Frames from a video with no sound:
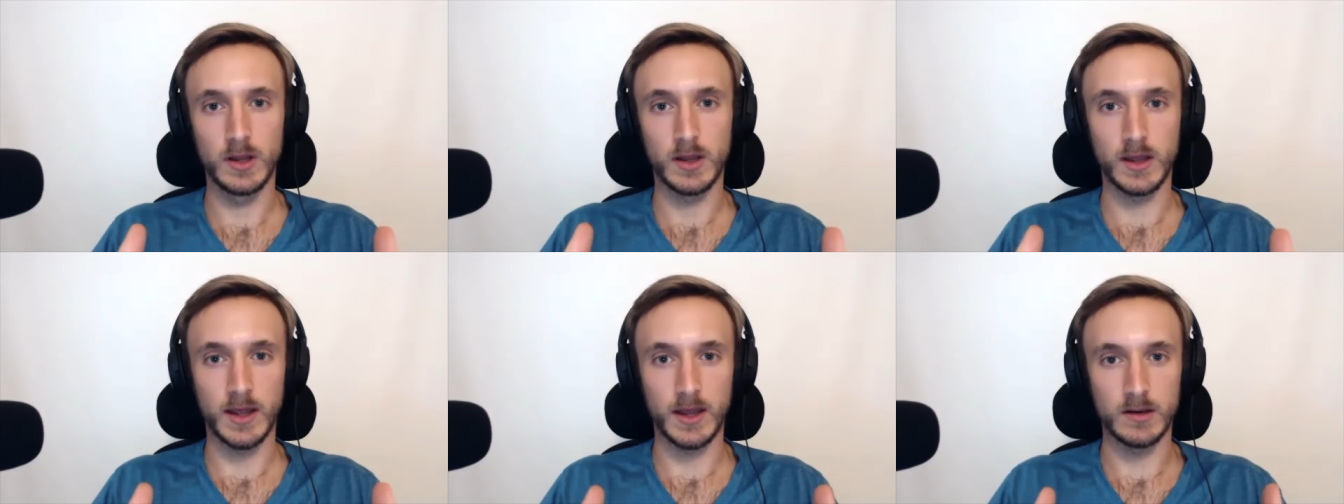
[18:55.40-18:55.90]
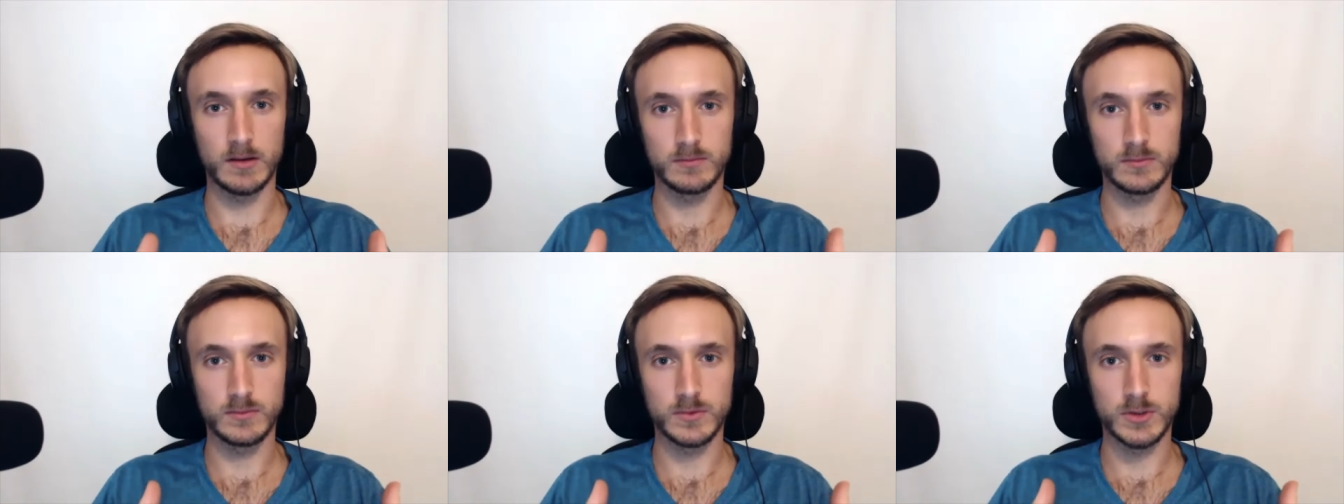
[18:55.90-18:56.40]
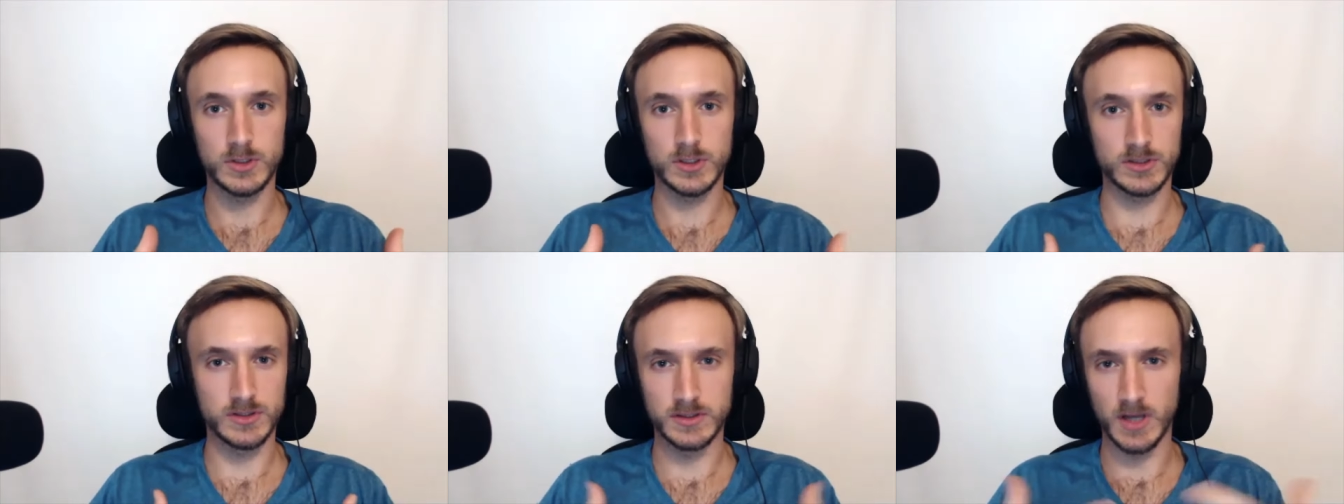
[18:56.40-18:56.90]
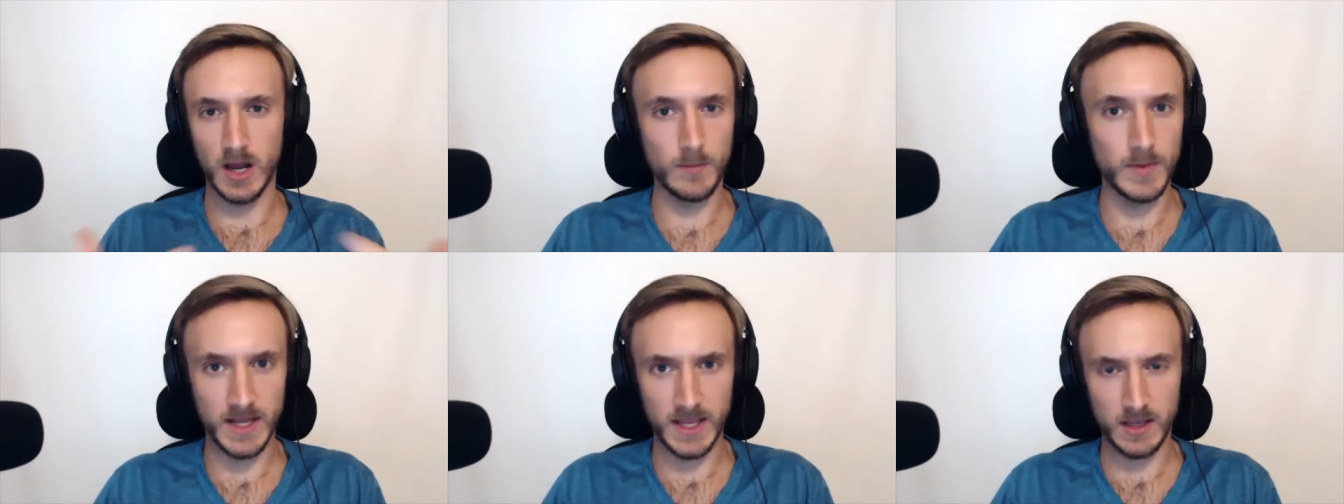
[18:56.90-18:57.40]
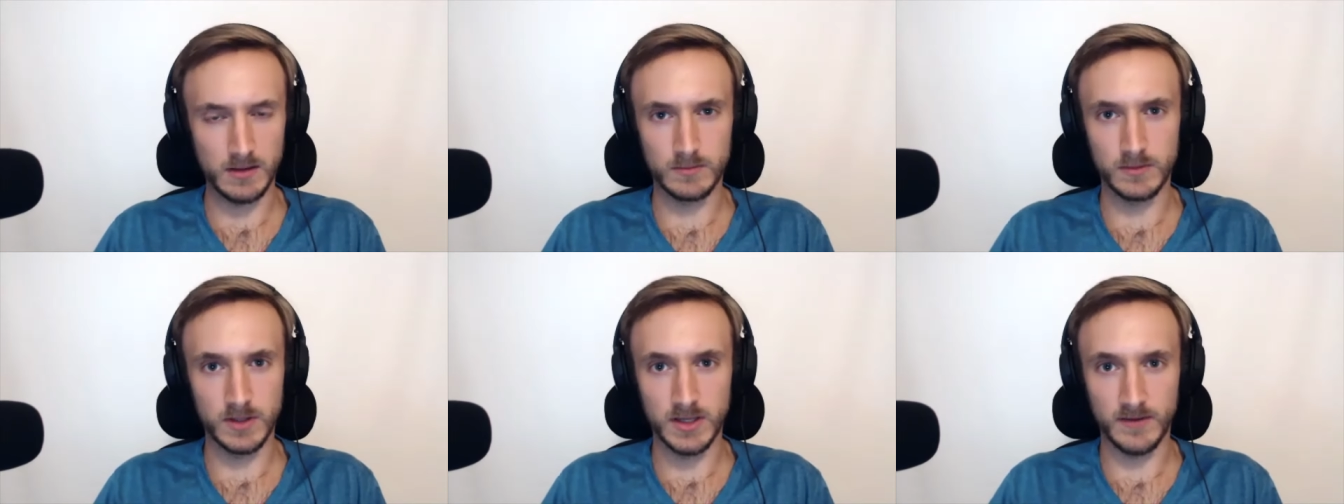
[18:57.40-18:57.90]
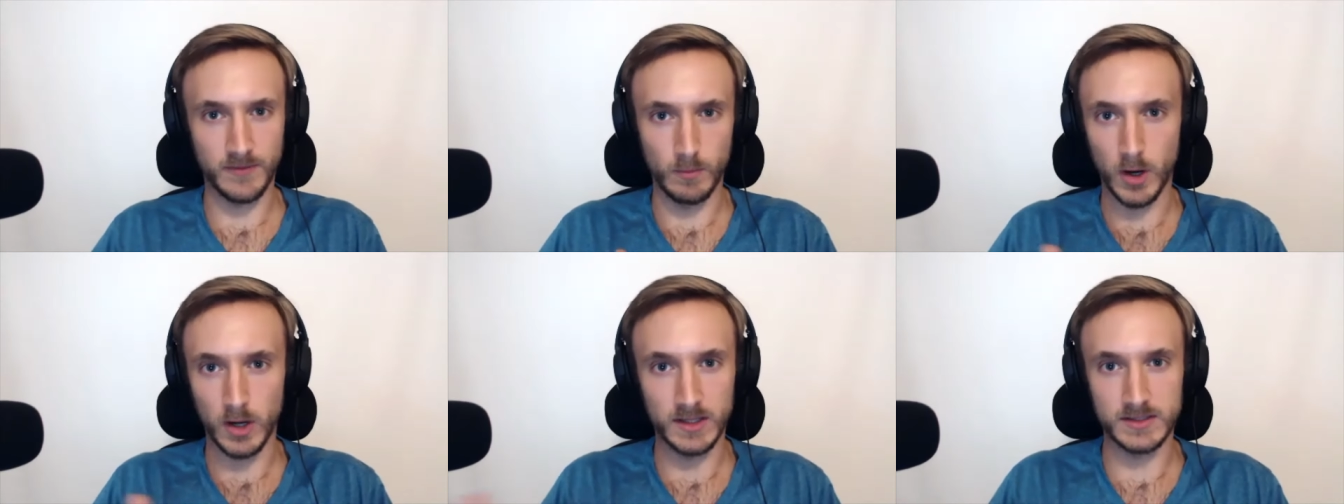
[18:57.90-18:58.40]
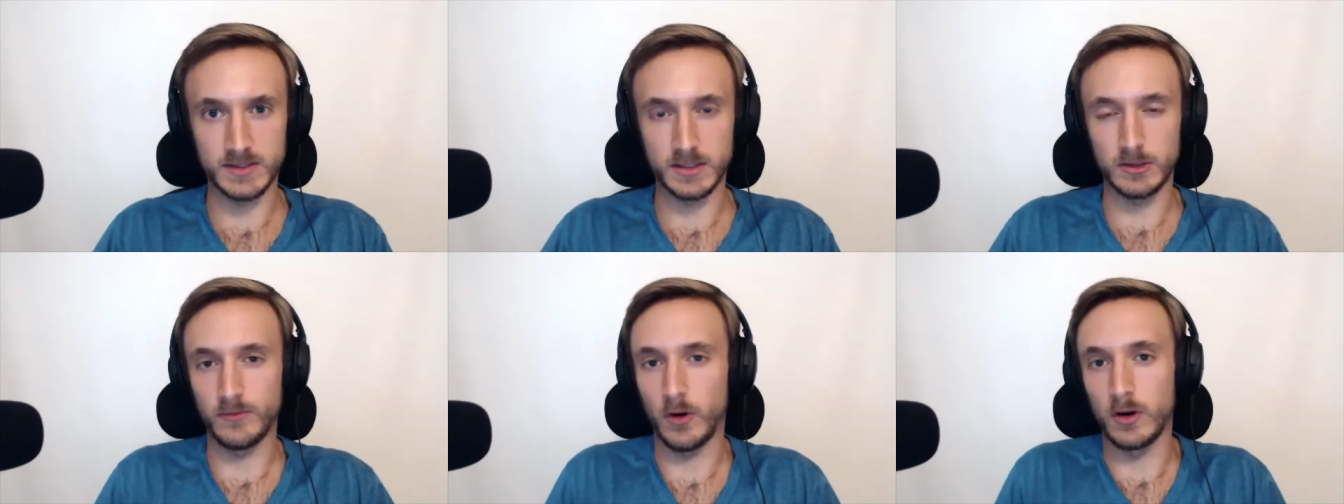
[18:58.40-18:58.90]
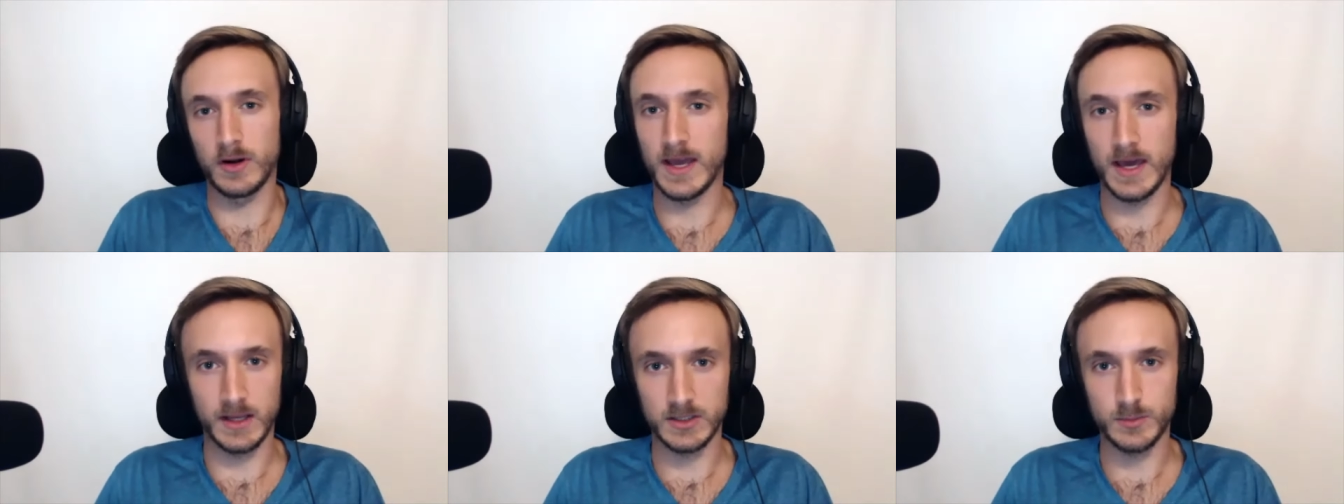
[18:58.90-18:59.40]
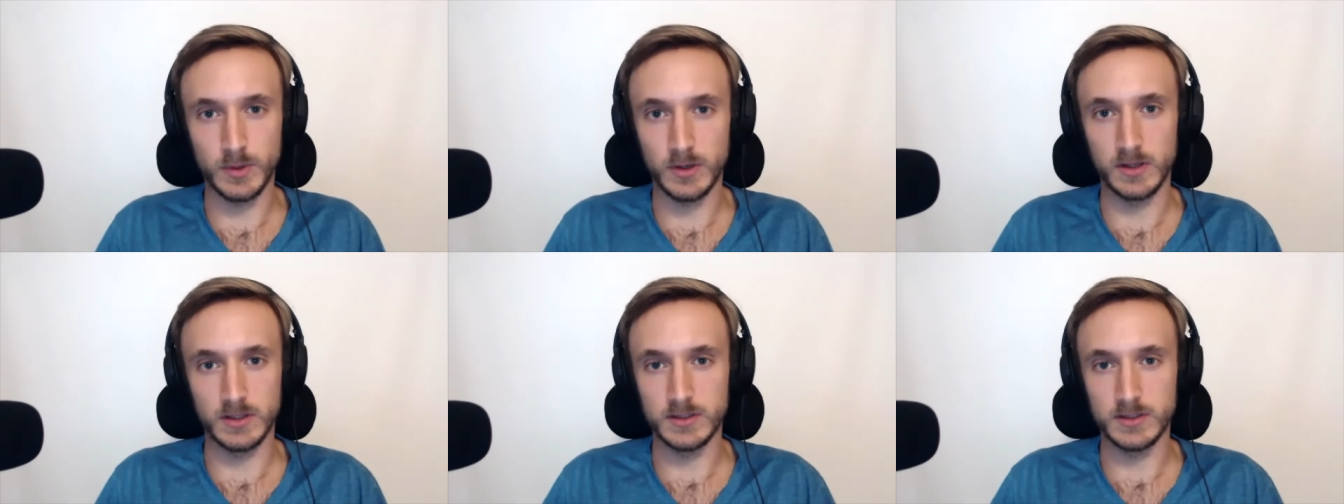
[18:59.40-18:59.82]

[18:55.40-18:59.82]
and just dominate the different markets that you've already had experience